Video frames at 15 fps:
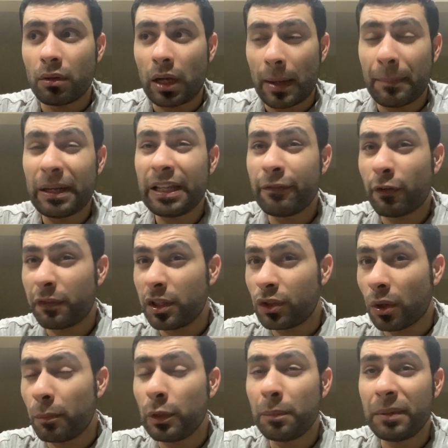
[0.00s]
I believe, of the
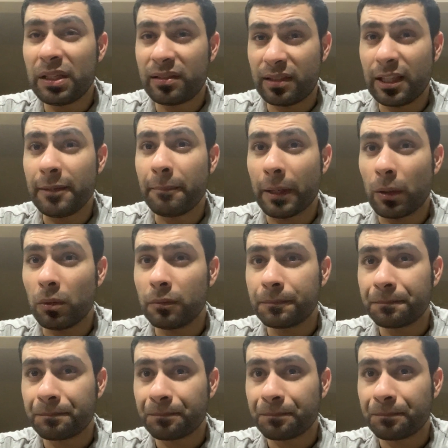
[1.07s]
WBC belt,